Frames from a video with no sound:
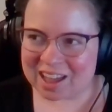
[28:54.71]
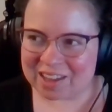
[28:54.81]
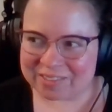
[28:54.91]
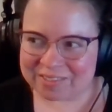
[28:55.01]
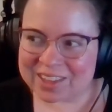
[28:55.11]

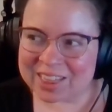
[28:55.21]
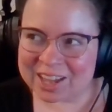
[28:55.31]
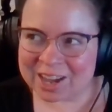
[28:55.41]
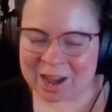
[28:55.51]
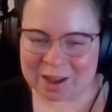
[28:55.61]
I feel
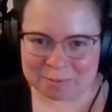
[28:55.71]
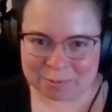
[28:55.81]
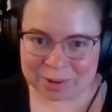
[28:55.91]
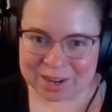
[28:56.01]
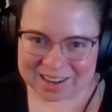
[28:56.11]
like
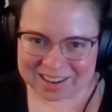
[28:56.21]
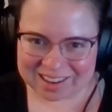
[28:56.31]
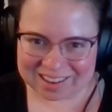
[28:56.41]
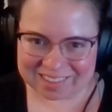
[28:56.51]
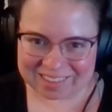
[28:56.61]
I'm
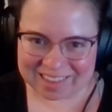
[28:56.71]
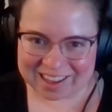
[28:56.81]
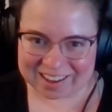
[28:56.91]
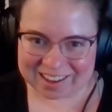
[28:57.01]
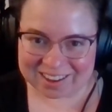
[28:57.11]
reading
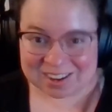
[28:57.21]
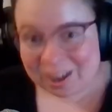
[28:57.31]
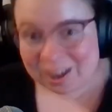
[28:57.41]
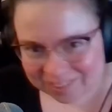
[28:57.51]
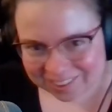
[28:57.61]
like a
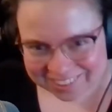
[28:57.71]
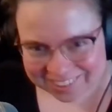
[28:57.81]
novel,